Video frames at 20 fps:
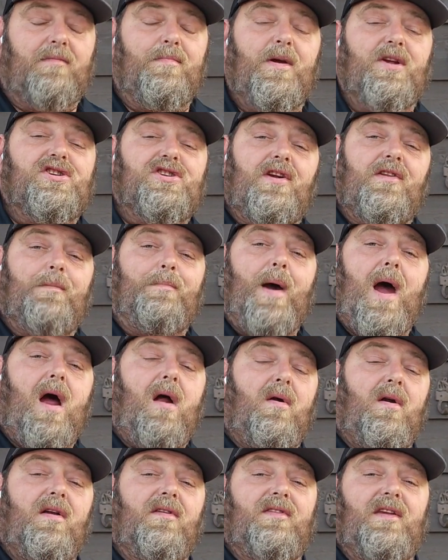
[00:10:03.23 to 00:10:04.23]
Make sure the
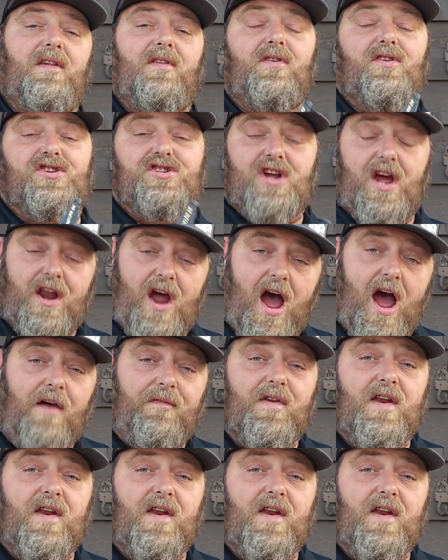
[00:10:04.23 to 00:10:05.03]
power is either shut off,